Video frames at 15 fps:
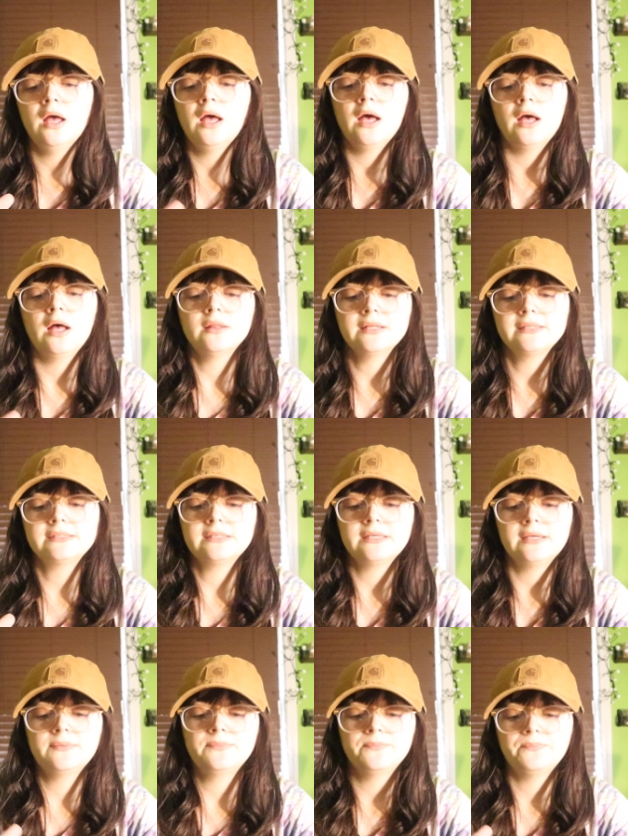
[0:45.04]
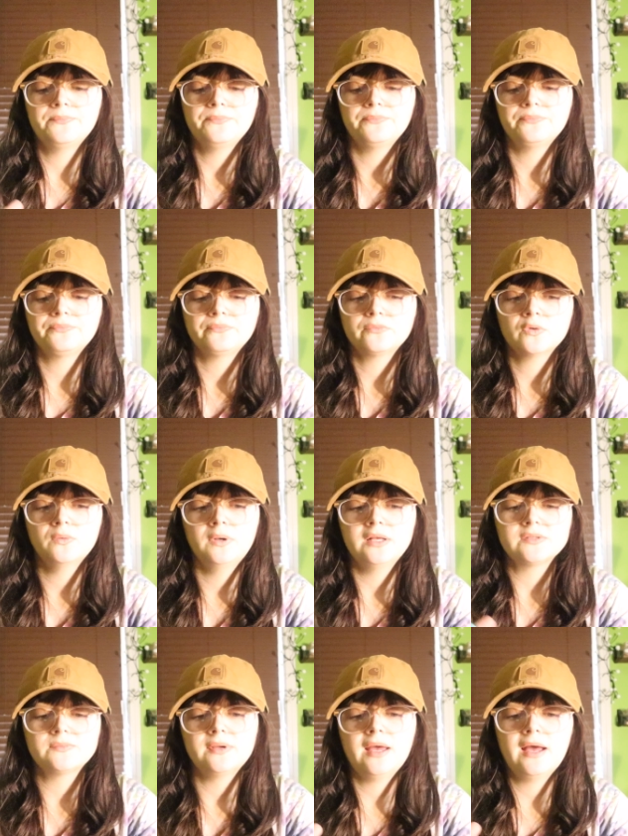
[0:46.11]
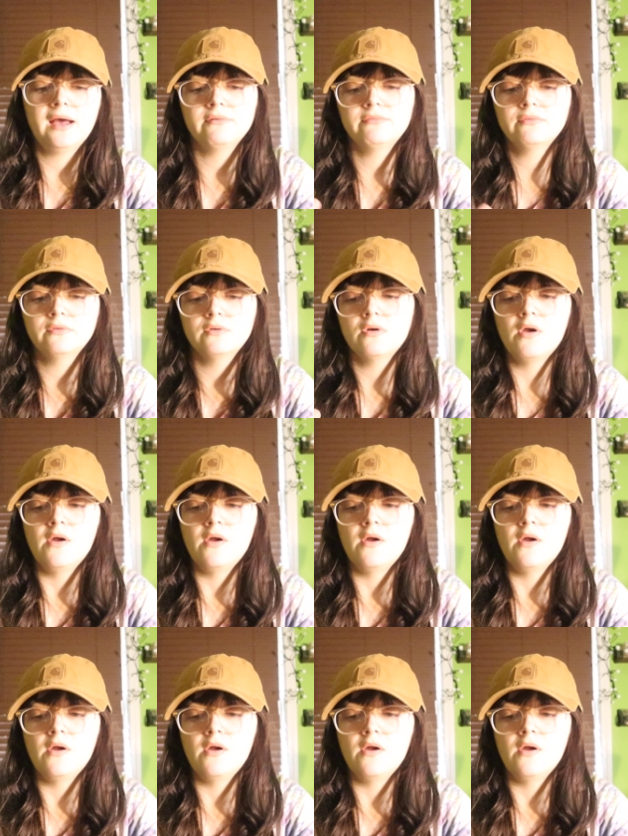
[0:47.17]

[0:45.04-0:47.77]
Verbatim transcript: uh, let's see what else we have